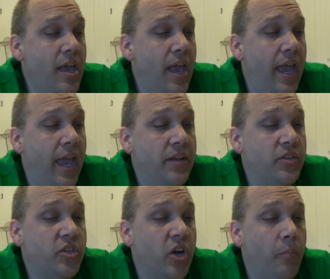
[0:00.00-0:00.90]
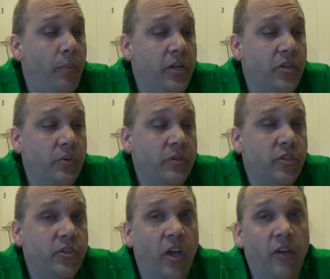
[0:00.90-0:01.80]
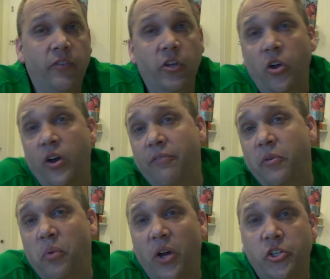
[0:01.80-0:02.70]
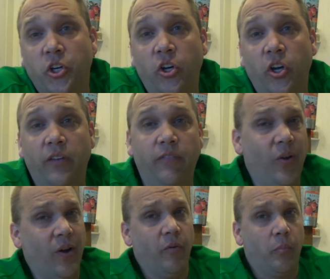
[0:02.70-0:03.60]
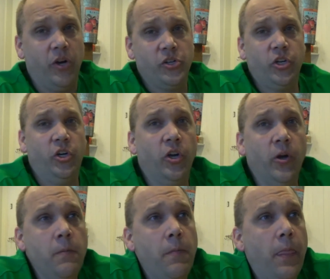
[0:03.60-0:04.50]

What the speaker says: And start by doing stuff you don't have to pressure cook. If you don't have a pressure cooker,